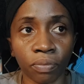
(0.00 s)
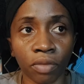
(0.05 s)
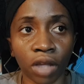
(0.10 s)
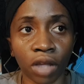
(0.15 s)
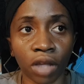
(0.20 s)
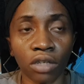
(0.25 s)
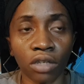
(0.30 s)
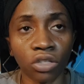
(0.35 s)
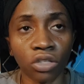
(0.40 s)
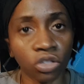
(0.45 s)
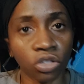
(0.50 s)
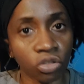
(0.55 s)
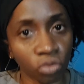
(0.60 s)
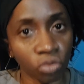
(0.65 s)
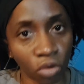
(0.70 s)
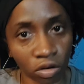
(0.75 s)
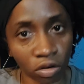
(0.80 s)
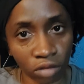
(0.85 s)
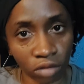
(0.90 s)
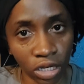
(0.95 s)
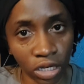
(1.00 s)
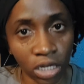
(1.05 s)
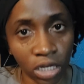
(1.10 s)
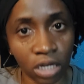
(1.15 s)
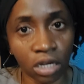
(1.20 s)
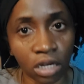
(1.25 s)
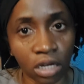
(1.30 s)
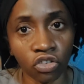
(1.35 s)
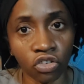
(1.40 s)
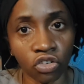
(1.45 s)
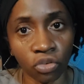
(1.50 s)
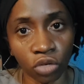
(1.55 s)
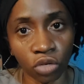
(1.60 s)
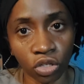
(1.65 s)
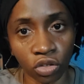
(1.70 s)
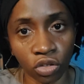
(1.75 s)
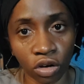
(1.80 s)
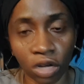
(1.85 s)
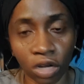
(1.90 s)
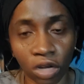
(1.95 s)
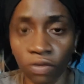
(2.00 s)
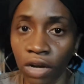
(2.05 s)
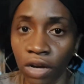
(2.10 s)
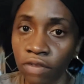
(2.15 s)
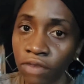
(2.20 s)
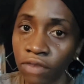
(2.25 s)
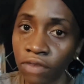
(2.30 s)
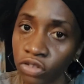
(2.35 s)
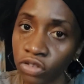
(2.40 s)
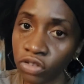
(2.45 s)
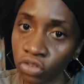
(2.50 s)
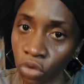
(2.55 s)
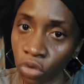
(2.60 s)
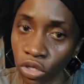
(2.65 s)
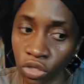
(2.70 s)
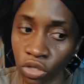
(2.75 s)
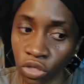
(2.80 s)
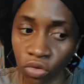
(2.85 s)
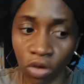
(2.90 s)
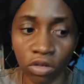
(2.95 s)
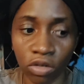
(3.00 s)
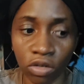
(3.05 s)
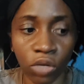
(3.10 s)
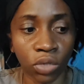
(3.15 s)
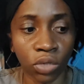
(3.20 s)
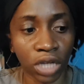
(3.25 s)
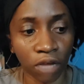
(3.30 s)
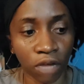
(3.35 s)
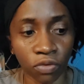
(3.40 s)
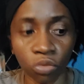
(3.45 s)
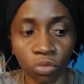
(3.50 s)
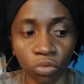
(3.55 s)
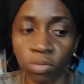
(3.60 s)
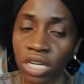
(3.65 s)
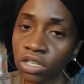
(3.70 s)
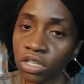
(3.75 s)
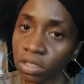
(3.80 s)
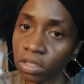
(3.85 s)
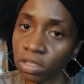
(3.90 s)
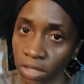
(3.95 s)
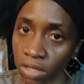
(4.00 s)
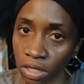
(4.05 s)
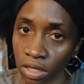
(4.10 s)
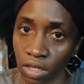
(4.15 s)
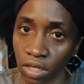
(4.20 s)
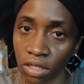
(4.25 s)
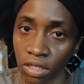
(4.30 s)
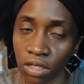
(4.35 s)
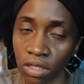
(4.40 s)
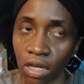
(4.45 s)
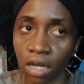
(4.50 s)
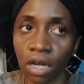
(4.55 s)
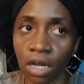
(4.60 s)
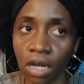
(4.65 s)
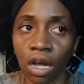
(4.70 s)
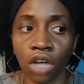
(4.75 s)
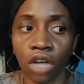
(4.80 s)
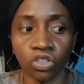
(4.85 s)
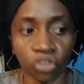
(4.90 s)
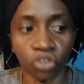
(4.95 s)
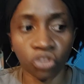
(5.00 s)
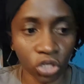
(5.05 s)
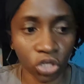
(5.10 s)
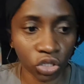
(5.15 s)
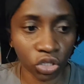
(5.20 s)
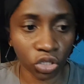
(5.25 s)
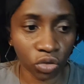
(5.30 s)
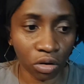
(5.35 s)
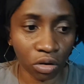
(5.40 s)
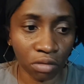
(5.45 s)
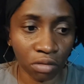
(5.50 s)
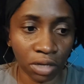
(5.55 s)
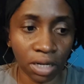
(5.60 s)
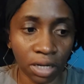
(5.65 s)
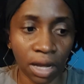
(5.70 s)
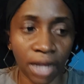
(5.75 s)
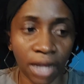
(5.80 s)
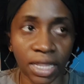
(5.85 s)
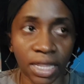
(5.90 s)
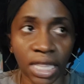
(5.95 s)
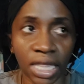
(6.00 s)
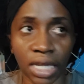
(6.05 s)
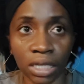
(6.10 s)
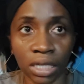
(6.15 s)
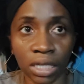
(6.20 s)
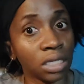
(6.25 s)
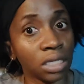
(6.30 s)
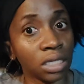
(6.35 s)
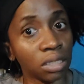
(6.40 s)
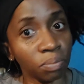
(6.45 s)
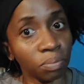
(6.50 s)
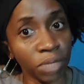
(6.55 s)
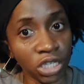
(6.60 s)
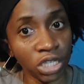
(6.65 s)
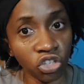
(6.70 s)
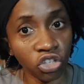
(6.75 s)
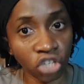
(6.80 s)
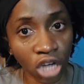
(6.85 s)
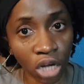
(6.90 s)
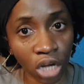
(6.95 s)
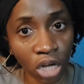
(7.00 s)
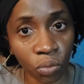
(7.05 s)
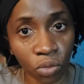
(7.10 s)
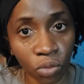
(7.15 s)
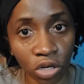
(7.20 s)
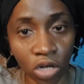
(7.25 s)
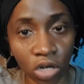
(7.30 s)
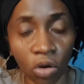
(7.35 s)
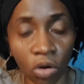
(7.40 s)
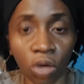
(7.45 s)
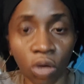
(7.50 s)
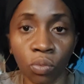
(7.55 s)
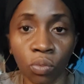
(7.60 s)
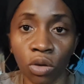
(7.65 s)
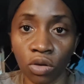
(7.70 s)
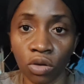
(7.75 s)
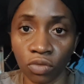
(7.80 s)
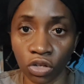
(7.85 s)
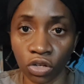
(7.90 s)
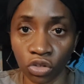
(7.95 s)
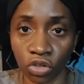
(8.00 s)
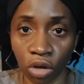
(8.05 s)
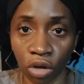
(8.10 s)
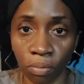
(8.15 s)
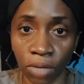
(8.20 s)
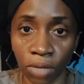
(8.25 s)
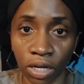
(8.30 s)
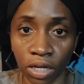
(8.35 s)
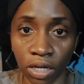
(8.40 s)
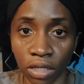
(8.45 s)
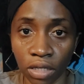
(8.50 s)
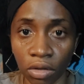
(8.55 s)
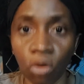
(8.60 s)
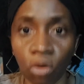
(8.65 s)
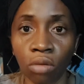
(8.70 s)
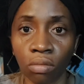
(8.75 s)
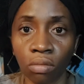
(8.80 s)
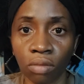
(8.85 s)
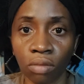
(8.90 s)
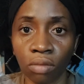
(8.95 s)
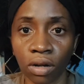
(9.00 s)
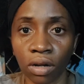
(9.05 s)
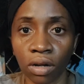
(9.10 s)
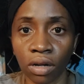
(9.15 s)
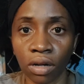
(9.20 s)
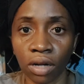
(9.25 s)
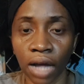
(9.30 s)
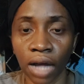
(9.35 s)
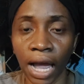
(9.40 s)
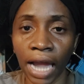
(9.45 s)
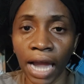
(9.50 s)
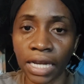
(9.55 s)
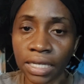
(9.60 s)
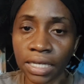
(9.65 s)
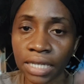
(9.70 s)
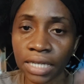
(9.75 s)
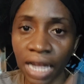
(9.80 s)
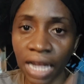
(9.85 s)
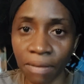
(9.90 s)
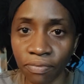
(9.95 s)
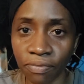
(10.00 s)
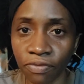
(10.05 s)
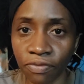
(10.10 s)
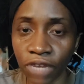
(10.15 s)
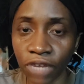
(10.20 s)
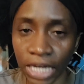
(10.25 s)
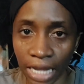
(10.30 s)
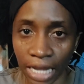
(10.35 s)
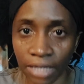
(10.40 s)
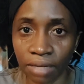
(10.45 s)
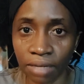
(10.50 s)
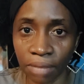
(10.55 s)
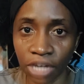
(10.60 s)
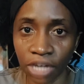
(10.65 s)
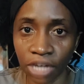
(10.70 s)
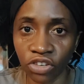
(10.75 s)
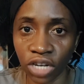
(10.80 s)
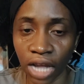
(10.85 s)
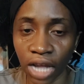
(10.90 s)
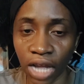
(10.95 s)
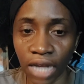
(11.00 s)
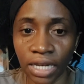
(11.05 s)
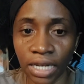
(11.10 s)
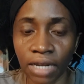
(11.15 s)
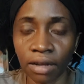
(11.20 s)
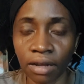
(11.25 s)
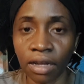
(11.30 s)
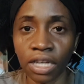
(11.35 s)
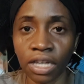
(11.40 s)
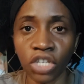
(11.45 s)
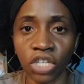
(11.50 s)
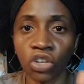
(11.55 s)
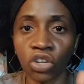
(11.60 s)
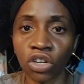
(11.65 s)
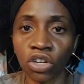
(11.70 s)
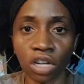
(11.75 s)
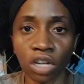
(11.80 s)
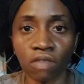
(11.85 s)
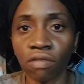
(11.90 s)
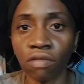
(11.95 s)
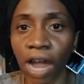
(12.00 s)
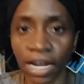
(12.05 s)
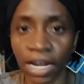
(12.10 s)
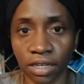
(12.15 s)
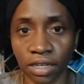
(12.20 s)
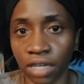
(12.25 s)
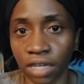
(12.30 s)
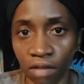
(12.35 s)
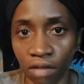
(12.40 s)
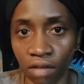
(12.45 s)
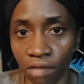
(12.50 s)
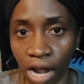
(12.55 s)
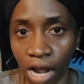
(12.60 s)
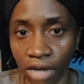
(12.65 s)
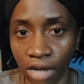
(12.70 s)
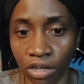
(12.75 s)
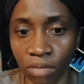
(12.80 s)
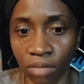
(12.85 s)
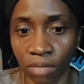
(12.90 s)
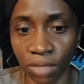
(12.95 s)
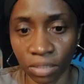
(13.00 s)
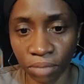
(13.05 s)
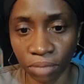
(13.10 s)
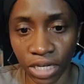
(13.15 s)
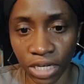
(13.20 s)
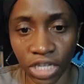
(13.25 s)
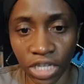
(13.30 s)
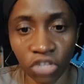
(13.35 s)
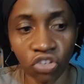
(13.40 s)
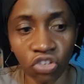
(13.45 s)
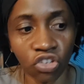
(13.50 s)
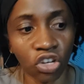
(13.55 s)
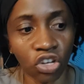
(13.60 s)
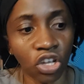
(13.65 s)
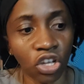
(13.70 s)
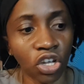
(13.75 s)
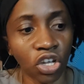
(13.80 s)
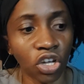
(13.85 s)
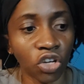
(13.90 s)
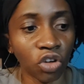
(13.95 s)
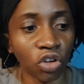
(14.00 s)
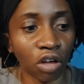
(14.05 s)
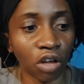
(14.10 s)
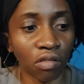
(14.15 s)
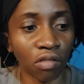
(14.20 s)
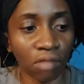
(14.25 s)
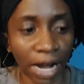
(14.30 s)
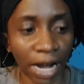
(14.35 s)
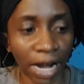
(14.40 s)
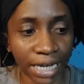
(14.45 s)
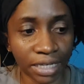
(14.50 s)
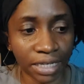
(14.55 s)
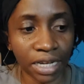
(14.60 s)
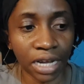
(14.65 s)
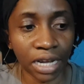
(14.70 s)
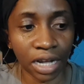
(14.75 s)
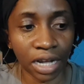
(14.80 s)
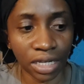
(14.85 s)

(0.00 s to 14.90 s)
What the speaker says: story, a short story, very, very short story. You only have 2 pages for this. A short story. I think the speech can work on one of the topics. Oh, did I forget to mention that you're not writing a random speech. You're writing a